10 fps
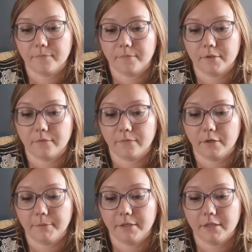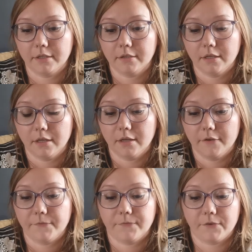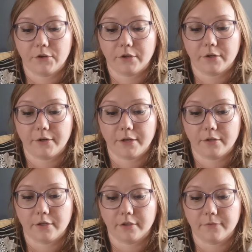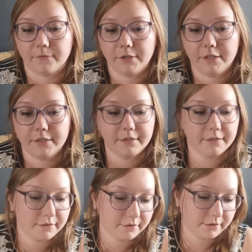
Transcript: little formula, figure out how long the foot is,